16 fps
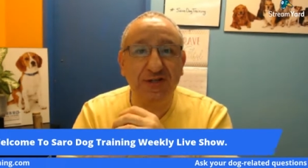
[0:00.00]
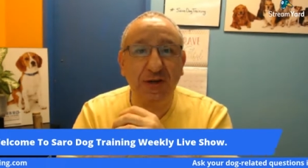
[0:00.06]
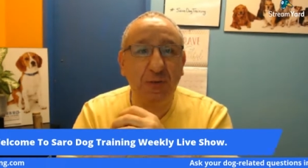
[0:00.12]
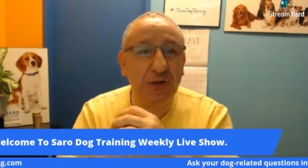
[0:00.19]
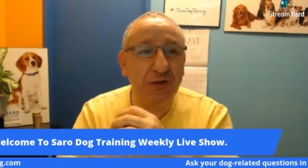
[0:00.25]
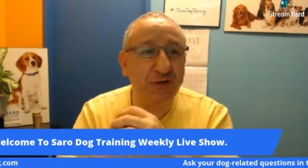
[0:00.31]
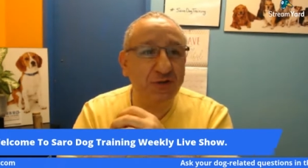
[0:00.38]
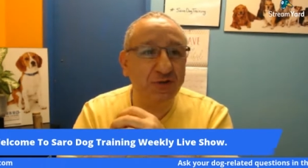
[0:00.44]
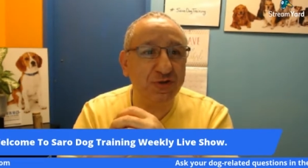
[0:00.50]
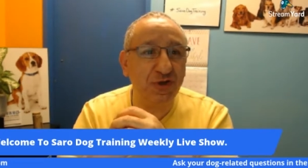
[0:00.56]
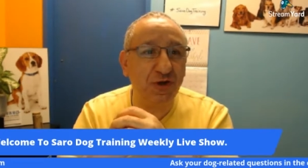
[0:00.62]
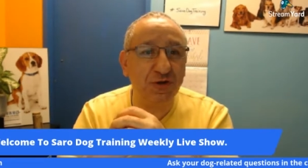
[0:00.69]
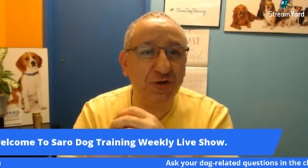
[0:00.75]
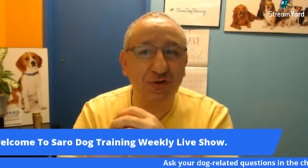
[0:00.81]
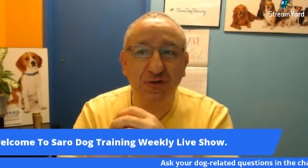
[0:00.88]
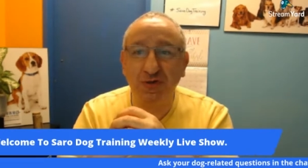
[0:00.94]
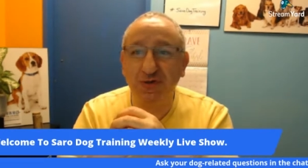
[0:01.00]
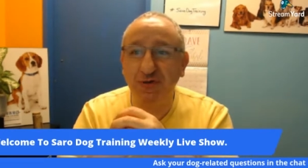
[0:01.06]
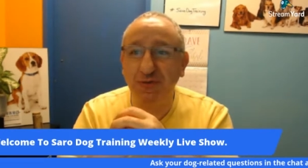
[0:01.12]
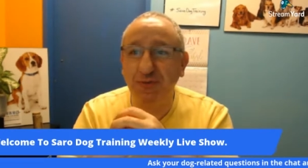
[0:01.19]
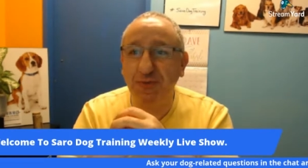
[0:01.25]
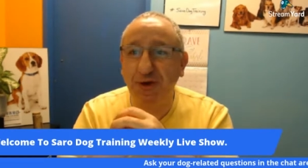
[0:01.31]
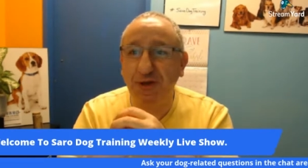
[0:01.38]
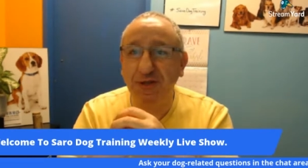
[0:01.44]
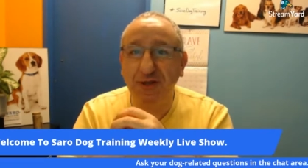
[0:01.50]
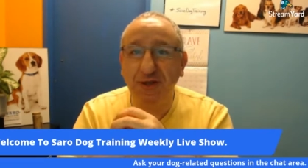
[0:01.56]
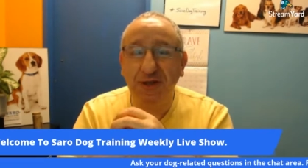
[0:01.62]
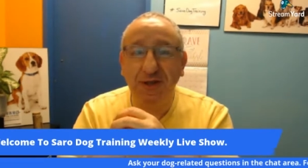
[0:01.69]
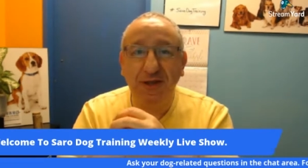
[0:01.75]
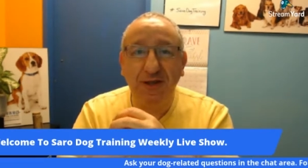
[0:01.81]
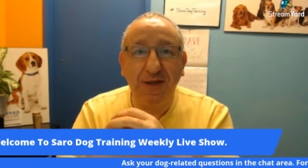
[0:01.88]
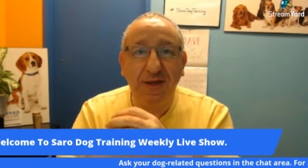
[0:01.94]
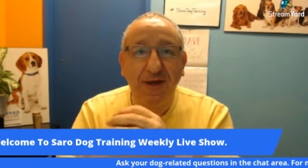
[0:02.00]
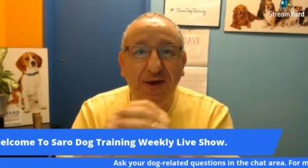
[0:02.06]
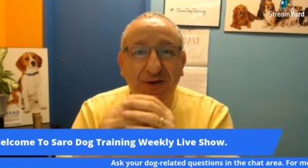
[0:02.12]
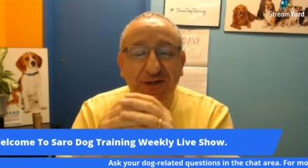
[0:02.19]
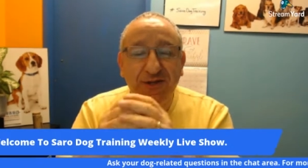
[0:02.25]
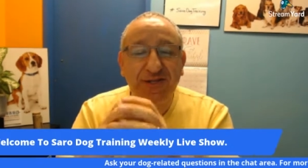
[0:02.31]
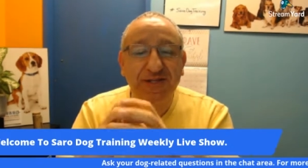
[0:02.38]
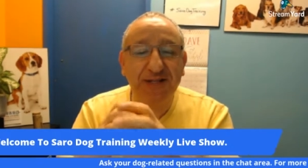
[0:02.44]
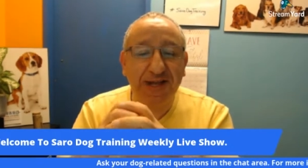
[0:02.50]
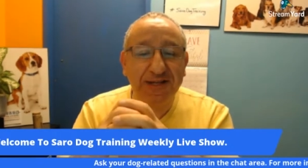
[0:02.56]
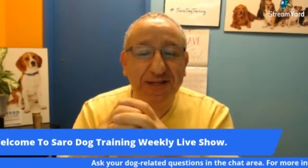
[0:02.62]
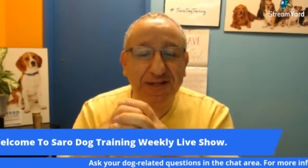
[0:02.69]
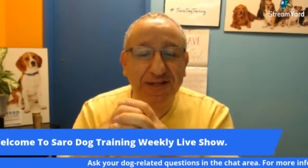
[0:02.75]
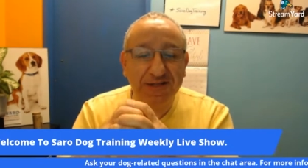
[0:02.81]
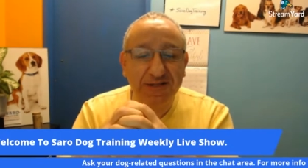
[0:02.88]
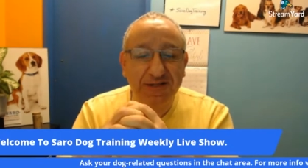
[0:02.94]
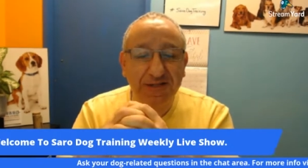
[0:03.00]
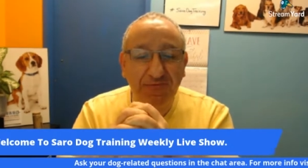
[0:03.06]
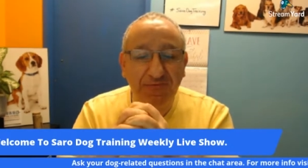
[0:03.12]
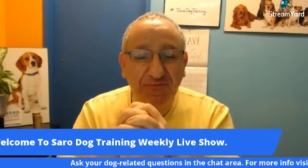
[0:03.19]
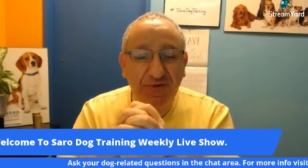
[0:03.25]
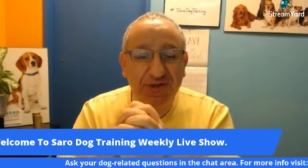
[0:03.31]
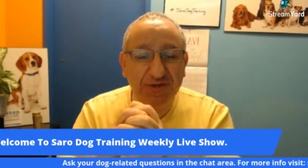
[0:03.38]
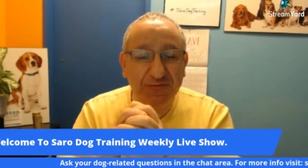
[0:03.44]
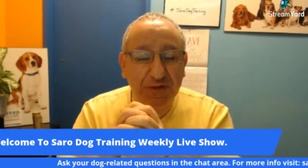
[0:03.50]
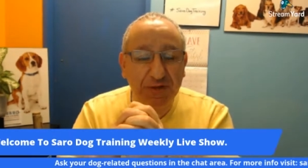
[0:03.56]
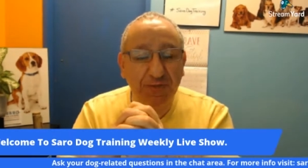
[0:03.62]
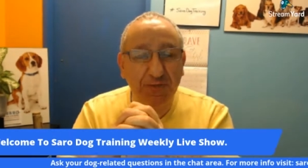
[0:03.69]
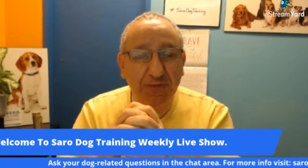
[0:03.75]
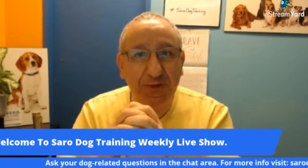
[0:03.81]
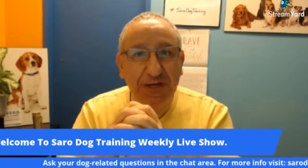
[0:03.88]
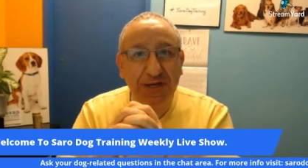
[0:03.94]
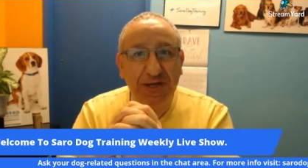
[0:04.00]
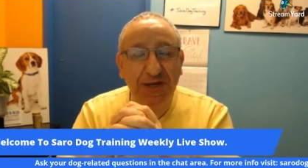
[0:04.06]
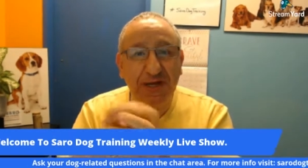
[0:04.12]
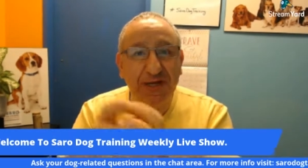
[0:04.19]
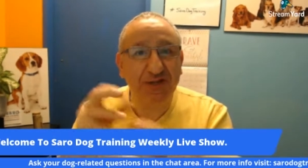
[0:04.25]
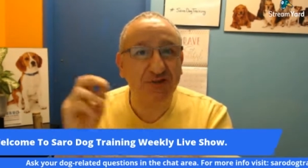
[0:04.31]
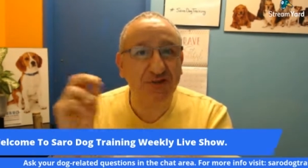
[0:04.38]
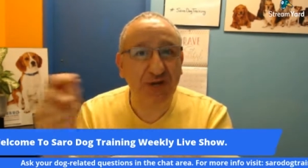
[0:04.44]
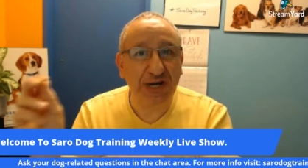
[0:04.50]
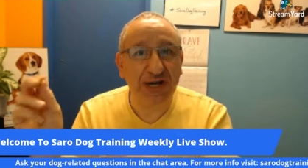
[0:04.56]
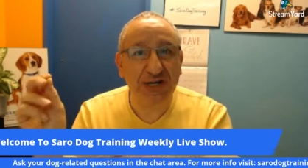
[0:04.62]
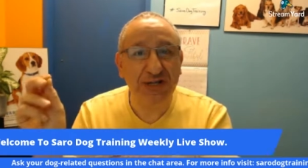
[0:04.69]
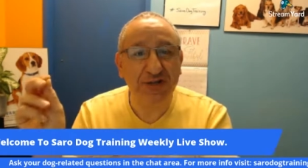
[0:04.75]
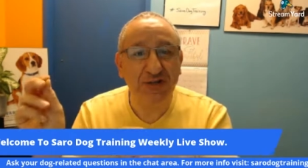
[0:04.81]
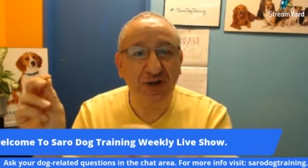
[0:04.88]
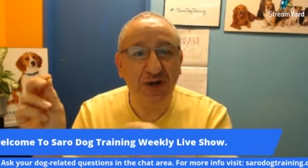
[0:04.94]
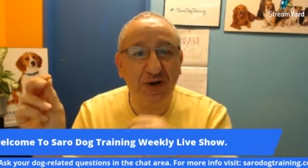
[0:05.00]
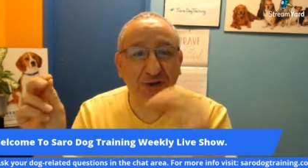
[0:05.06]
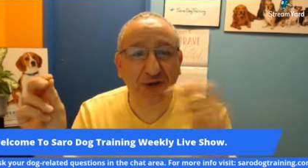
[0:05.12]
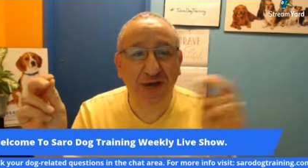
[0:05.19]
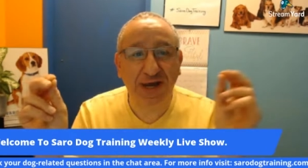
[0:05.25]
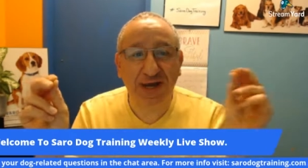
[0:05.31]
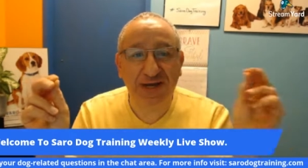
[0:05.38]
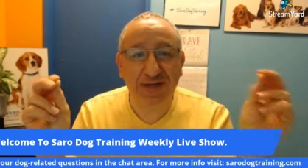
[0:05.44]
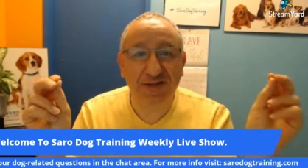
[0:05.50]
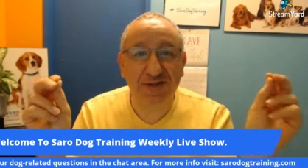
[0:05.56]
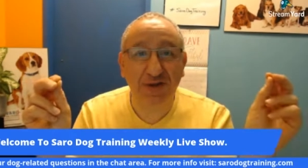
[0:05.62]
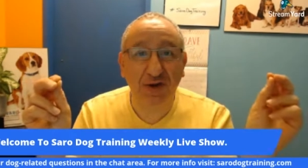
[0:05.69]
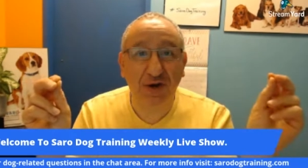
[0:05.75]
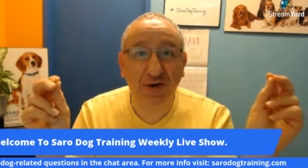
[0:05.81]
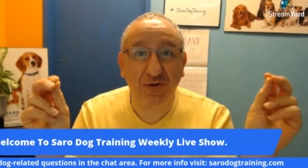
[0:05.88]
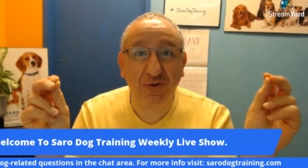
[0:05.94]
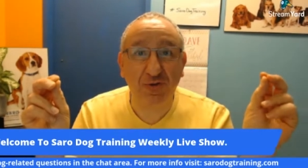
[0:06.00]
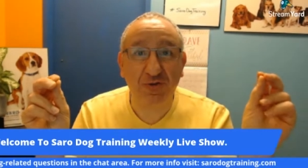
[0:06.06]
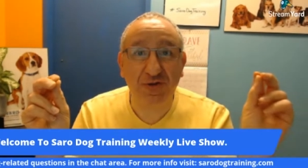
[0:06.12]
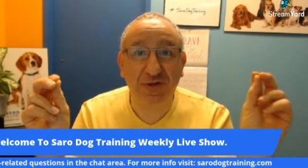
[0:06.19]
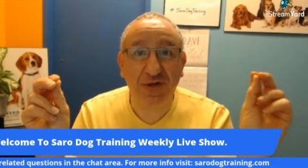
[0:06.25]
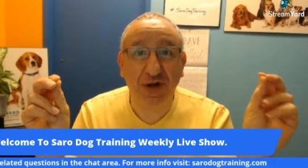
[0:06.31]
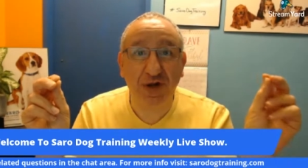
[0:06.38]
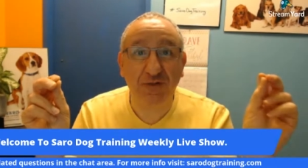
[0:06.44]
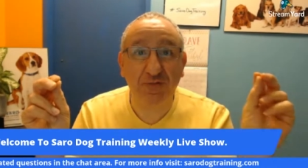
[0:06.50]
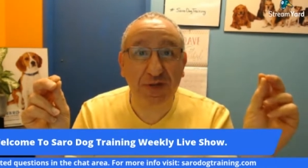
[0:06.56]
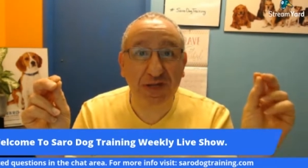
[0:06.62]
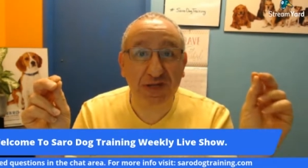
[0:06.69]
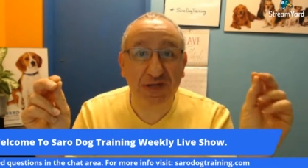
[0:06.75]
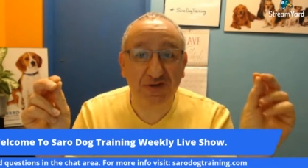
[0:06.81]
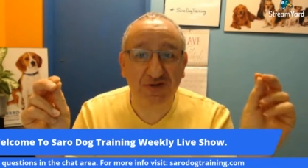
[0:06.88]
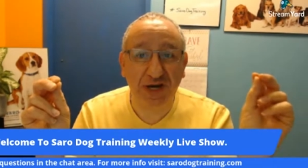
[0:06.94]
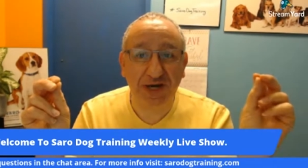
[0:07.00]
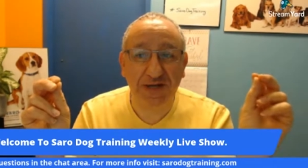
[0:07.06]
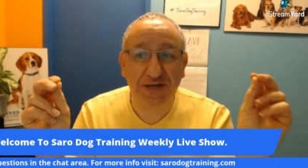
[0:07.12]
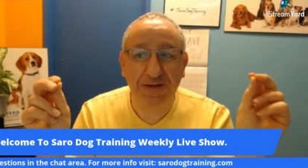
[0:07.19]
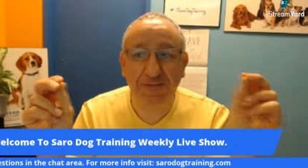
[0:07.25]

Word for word: I wanted to talk to you about understanding the difference between a trained dog and a dog who's not being trained.